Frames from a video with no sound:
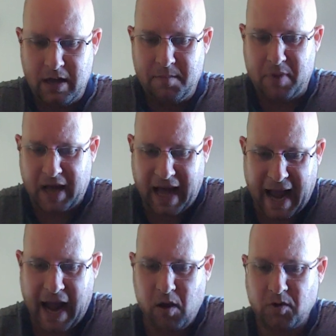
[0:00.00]
But
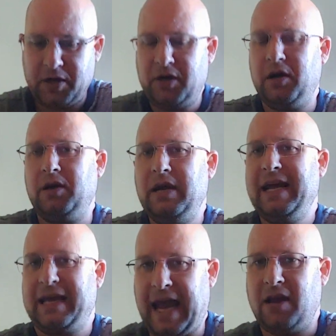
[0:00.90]
how good
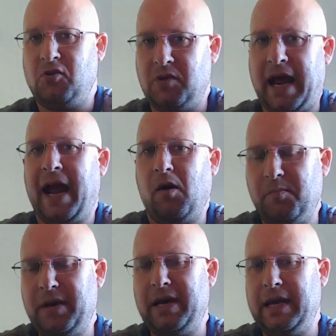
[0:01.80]
can you now
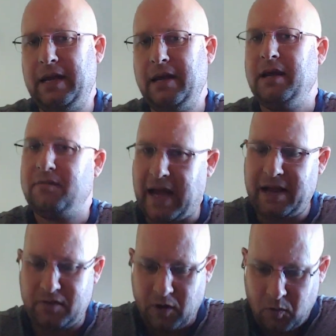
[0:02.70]
be
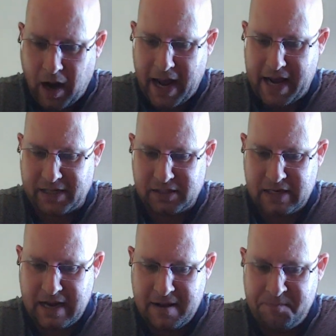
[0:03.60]
that they're raised?
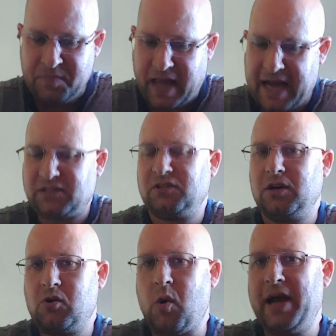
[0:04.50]
That's the
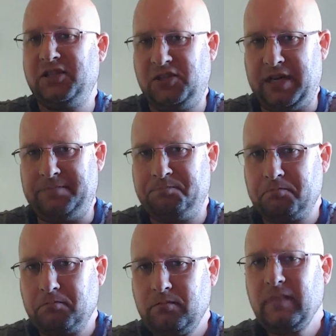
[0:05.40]
question.
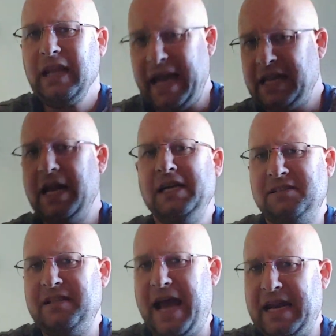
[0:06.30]
And yes,
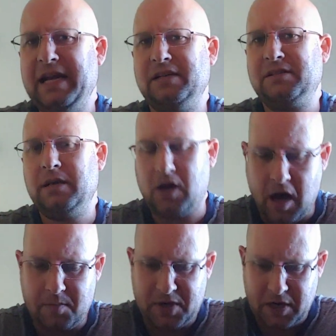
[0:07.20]
that is
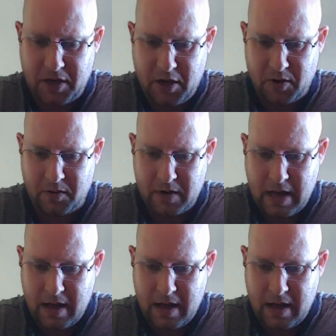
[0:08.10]
up to you.